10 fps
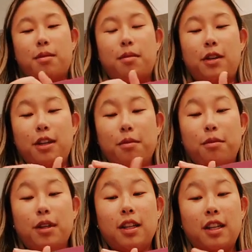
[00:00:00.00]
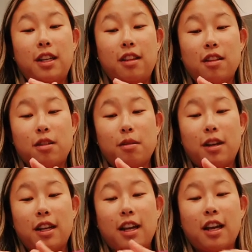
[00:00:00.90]
We didn't really need this one,
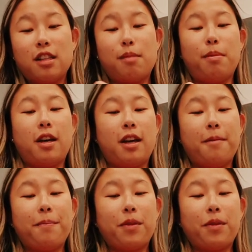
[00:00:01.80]
I guess, but